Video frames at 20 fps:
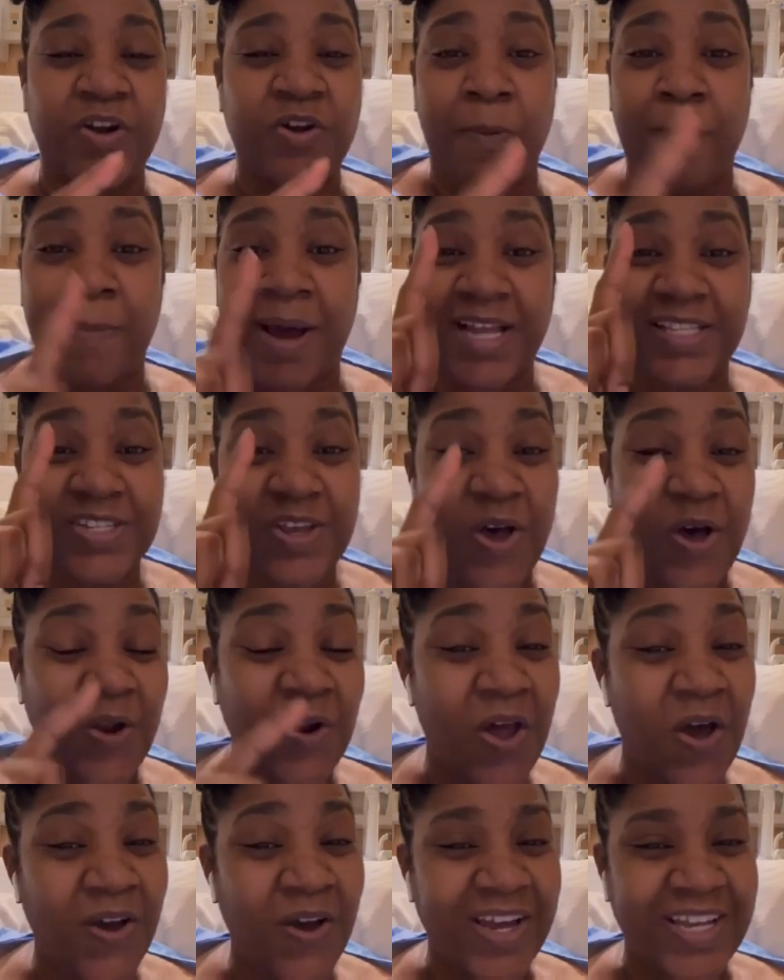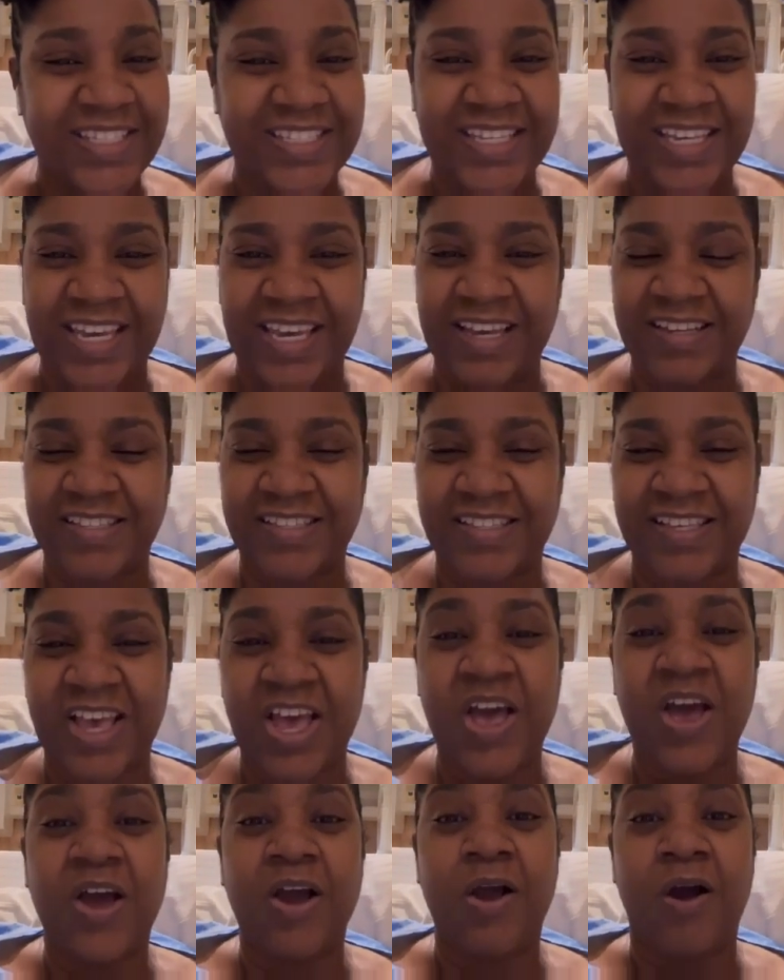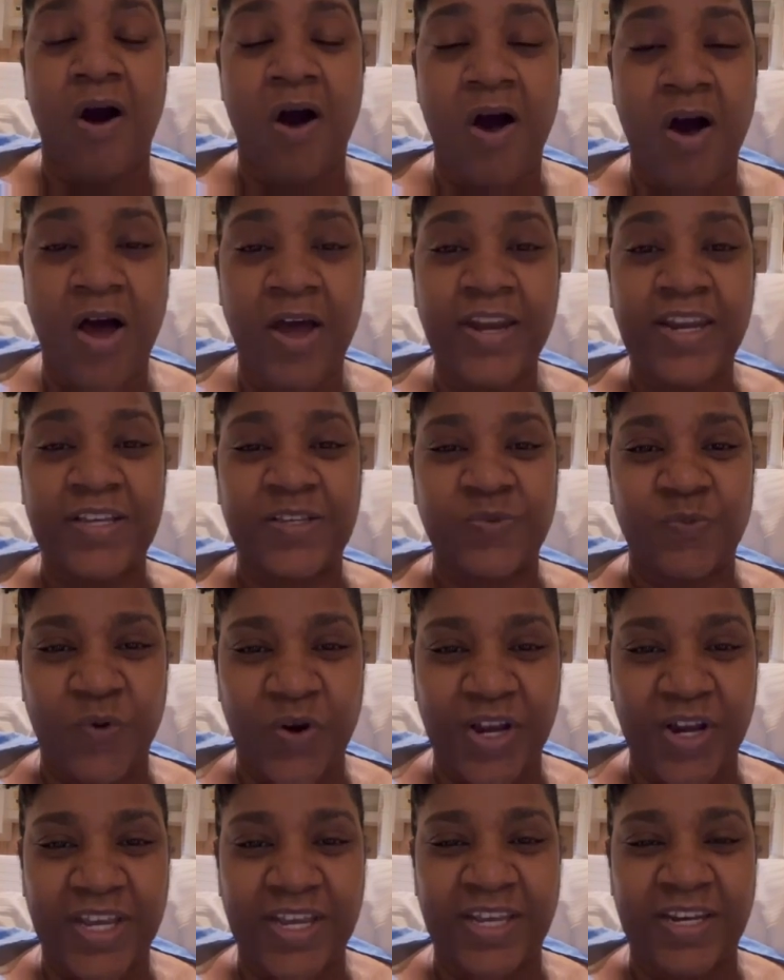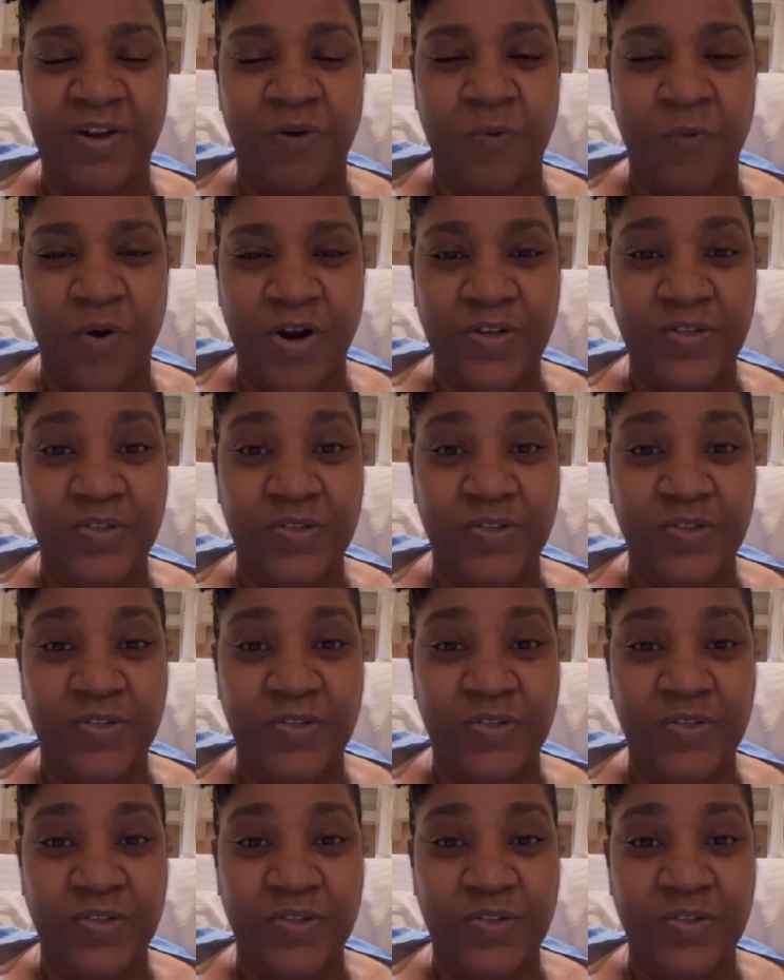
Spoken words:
No matter how long it takes, God is working a work.